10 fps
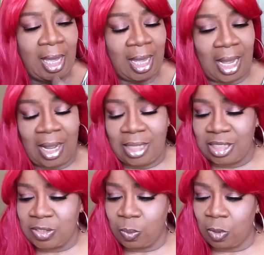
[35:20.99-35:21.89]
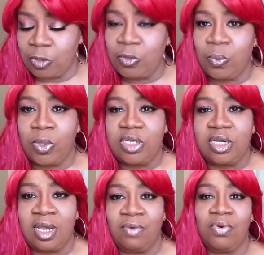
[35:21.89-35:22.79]
I just want to
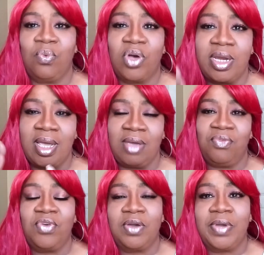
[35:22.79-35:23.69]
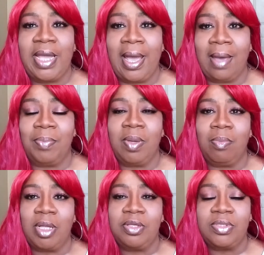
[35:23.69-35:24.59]
wish everyone a very happy
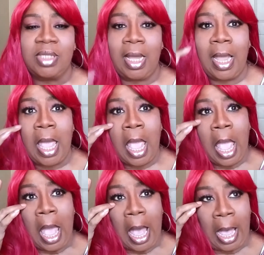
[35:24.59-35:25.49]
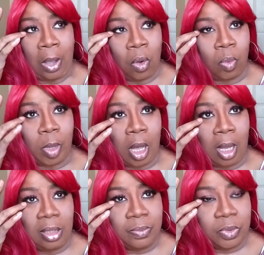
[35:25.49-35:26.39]
Mother's Day. I hope
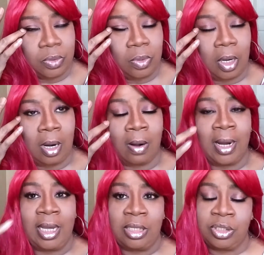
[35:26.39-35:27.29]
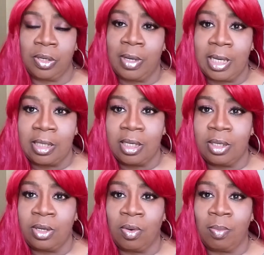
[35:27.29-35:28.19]
all of you are enjoying
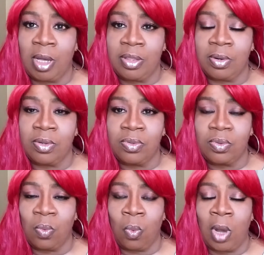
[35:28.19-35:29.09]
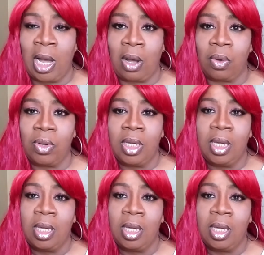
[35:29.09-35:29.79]
your mother while